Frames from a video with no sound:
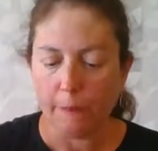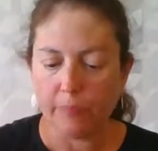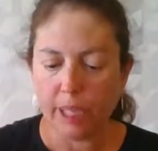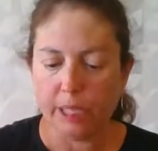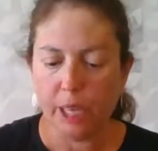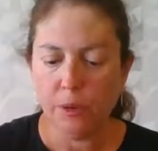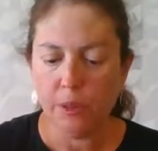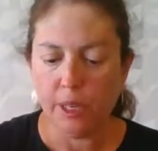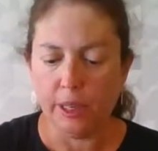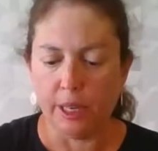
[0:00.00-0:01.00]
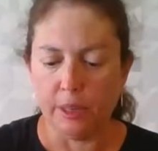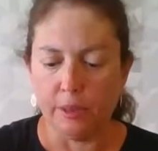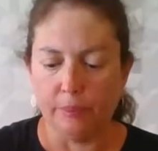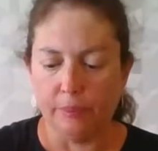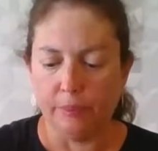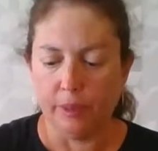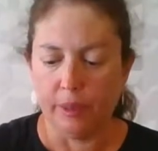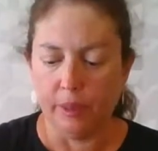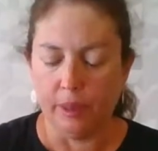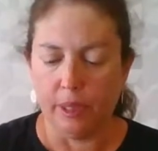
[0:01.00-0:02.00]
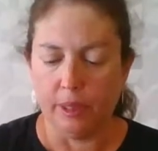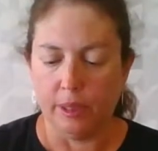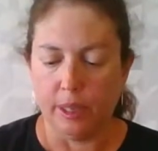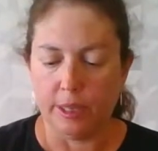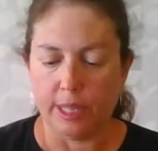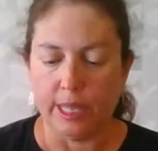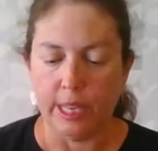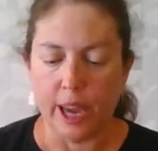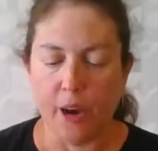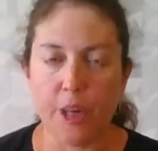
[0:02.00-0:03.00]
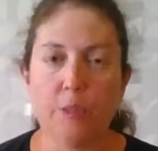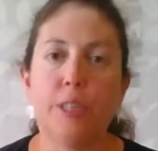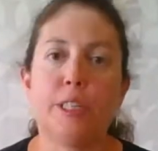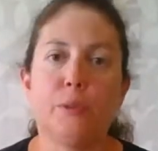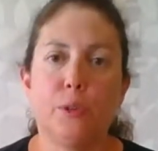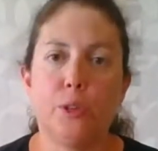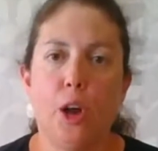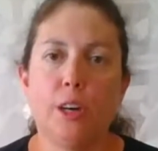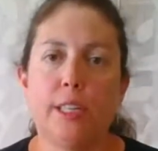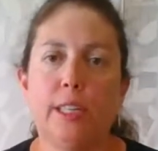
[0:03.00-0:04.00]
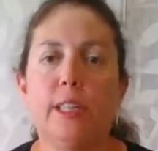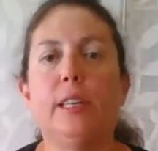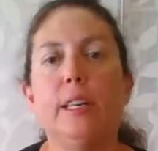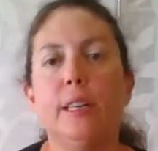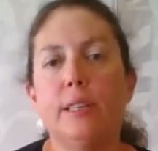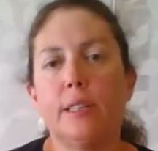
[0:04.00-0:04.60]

And the other thing that is a key characteristic for dongding is